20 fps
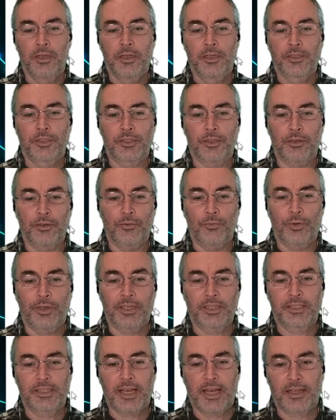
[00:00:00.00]
So what
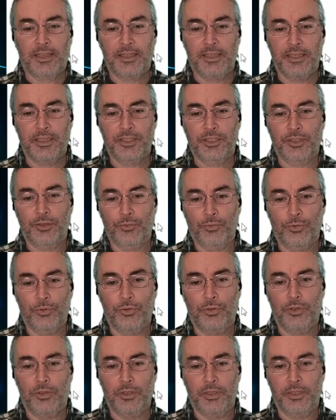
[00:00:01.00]
exactly is the
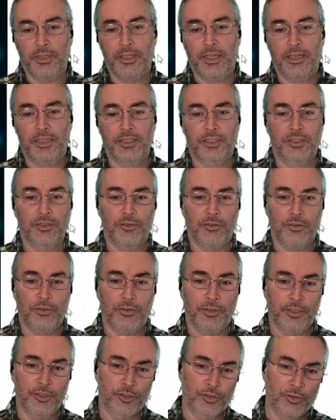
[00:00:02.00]
rule that is so
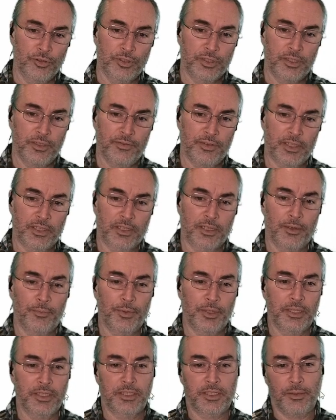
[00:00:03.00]
intrusive that the
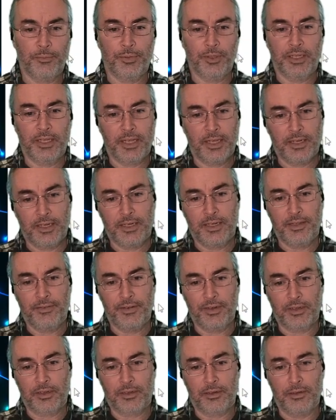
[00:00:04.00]
companies simply cannot
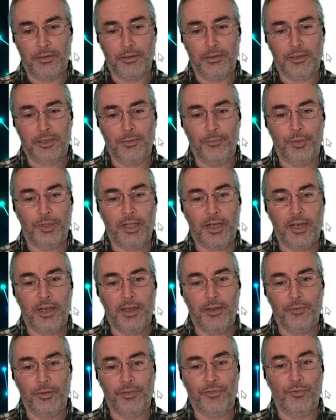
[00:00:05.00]
even comply
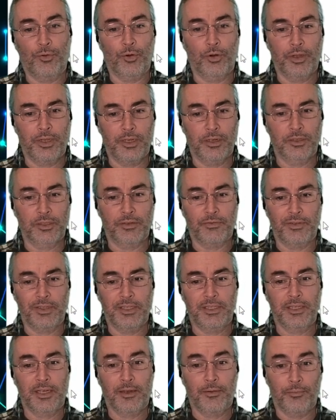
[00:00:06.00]
with 4 years of lead
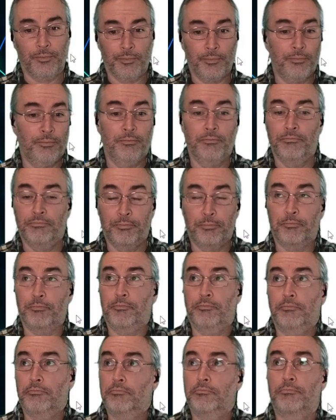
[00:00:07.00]
time?
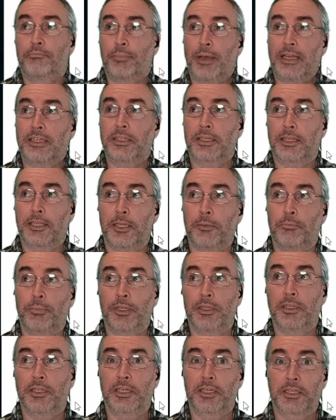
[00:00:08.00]
Basically
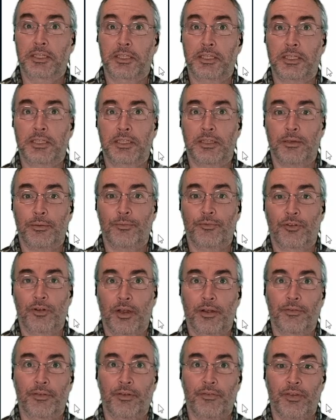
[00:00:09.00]
building a system for
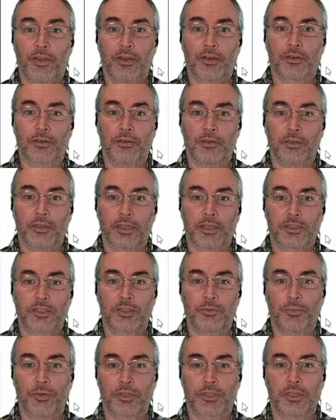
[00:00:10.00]
every vehicle that's
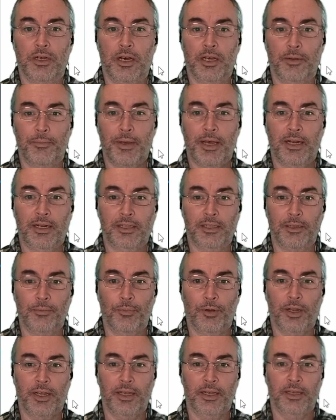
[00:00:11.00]
supposed to automatically
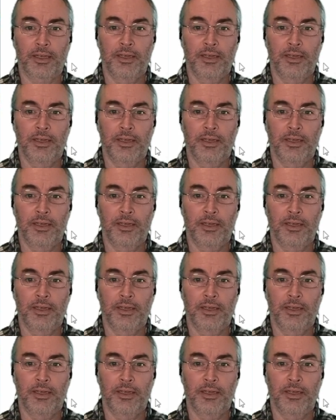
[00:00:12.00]
brake.